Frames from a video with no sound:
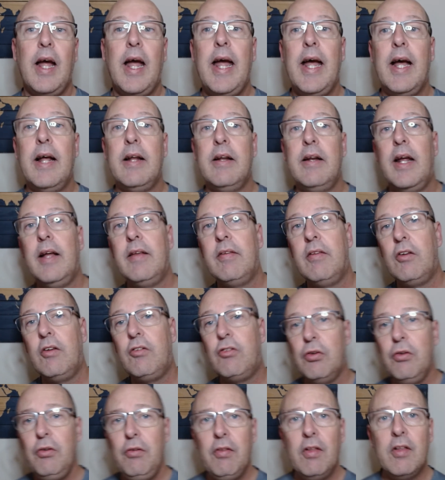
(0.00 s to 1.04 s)
And and the
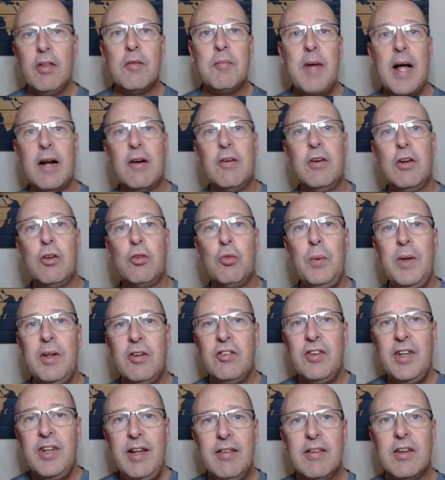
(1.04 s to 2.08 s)
truth of the matter is we
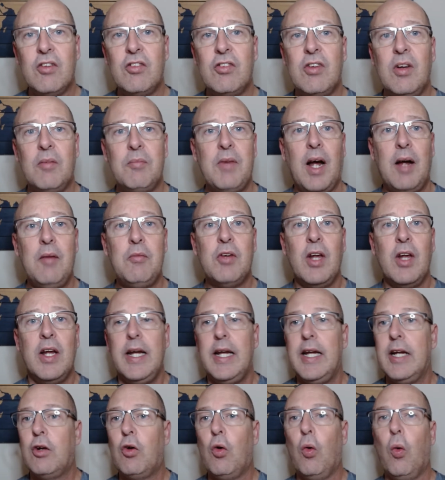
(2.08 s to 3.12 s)
see this sometimes
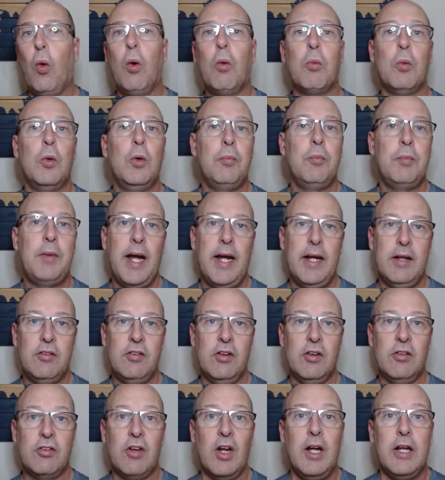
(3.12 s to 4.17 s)
in courtroom
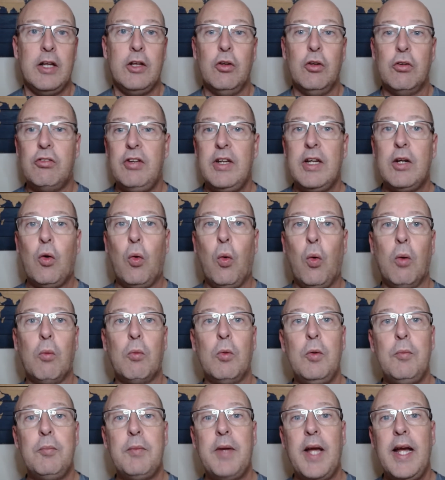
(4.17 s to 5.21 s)
cases. You'll see
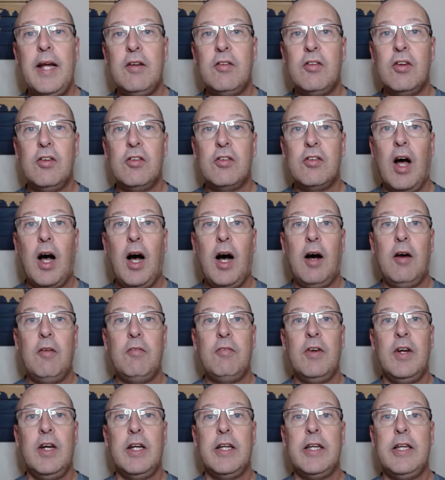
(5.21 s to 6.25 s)
courtroom cases
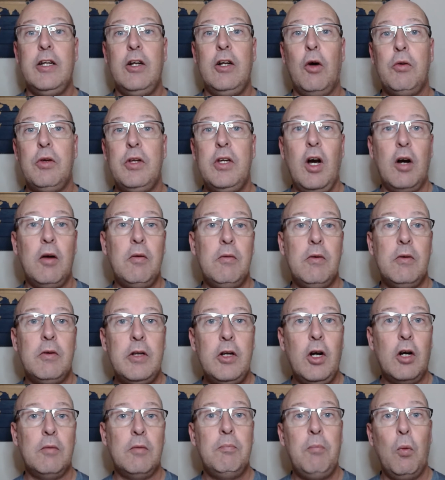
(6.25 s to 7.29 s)
of, you know, young
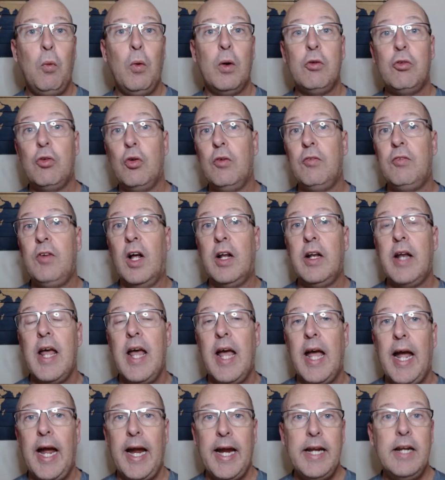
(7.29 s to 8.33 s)
young boys who have done
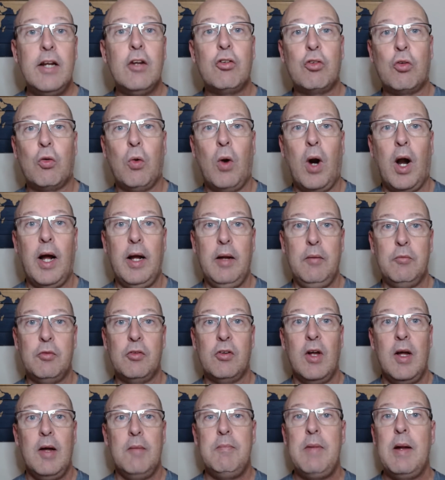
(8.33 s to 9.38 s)
heinous
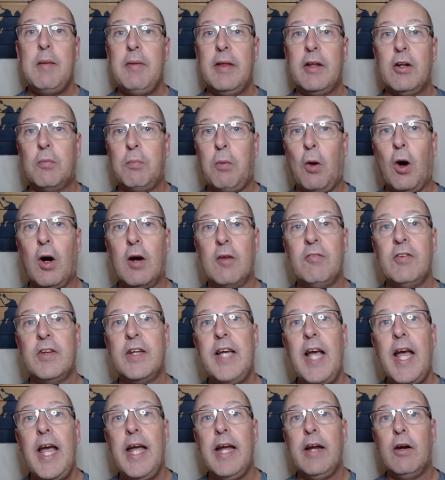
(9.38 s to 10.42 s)
crimes. Maybe they're part of a
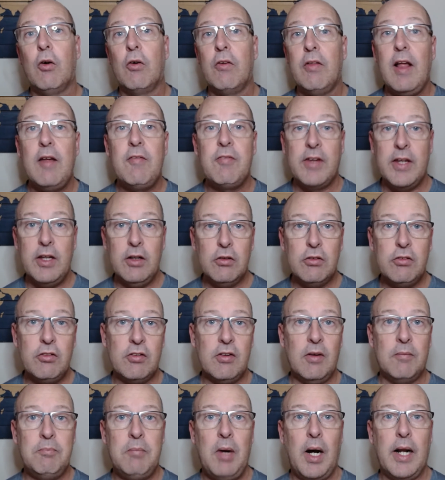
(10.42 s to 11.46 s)
gang or they've killed
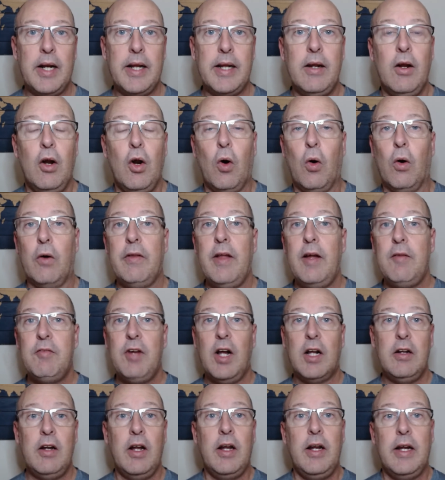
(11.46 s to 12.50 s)
somebody or they've
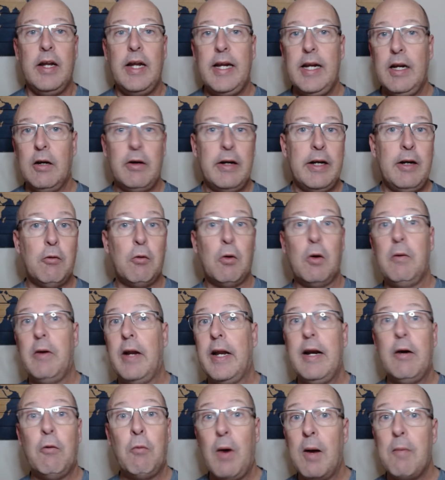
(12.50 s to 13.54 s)
done ir ir
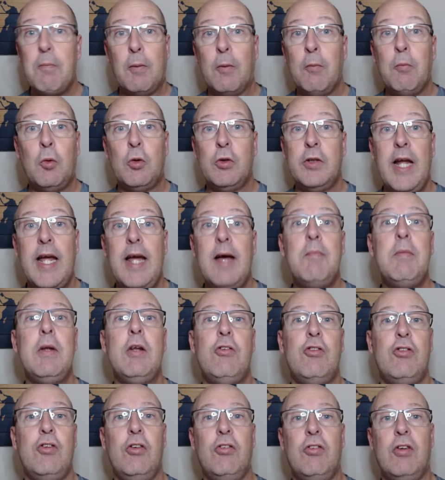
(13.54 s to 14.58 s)
irreparable
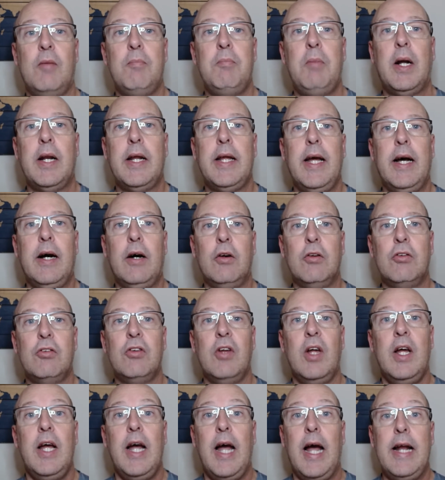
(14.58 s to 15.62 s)
damage to somebody
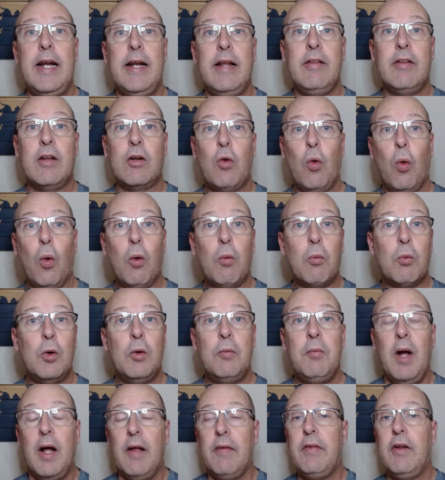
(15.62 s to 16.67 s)
else. And in the
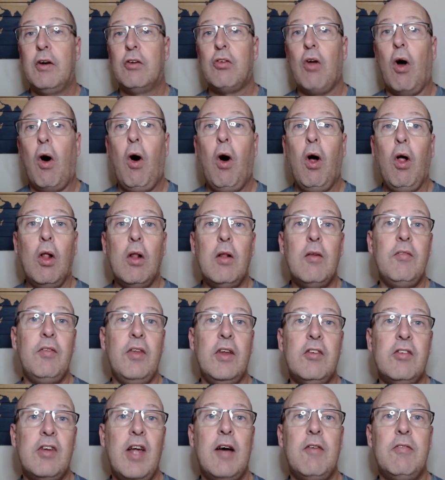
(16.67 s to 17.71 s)
courtroom there's all of
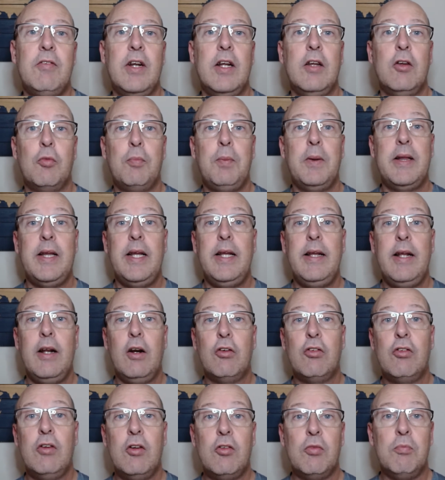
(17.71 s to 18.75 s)
this evidence, but then
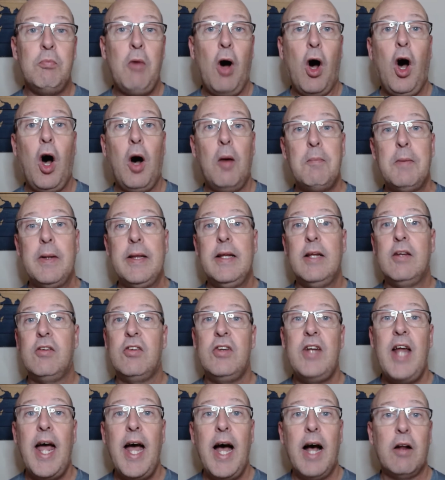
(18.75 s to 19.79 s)
there's this mom and
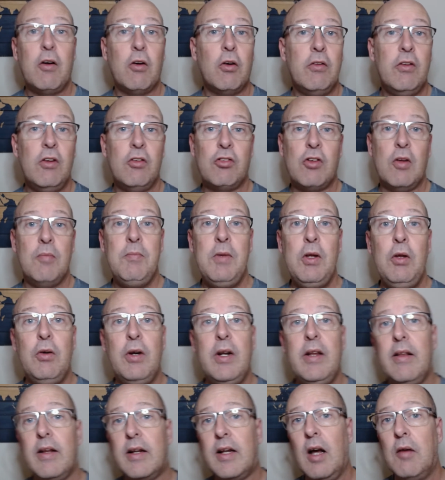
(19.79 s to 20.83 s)
this dad or this
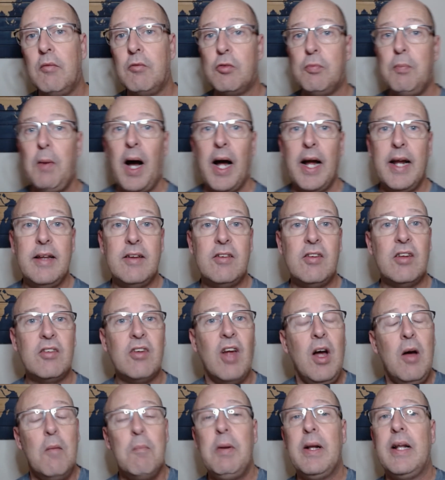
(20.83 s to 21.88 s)
community that comes by and says,
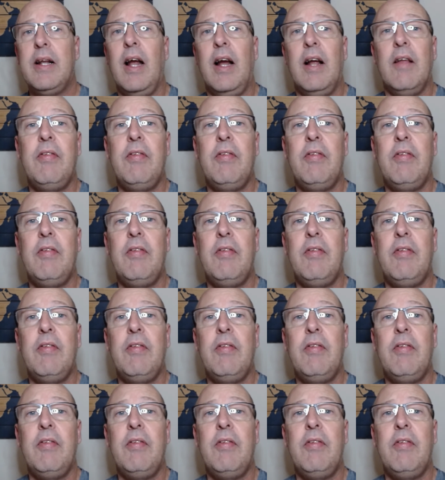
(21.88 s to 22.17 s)
"But